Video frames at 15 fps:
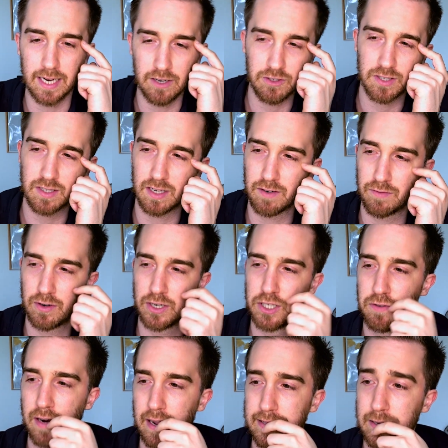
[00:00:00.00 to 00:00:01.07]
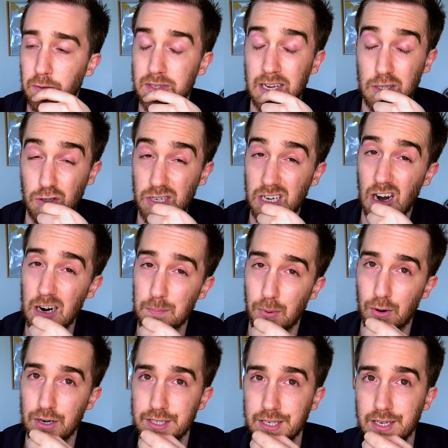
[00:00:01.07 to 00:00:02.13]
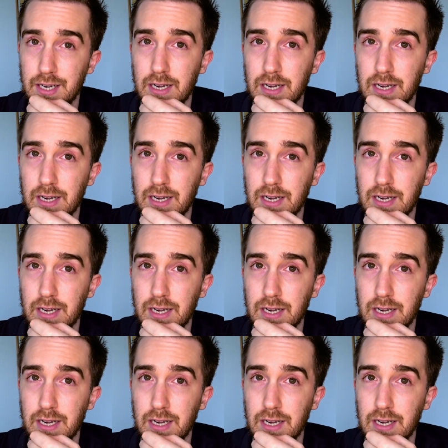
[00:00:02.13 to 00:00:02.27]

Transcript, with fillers: interested in virtual reality was actually Cardboard.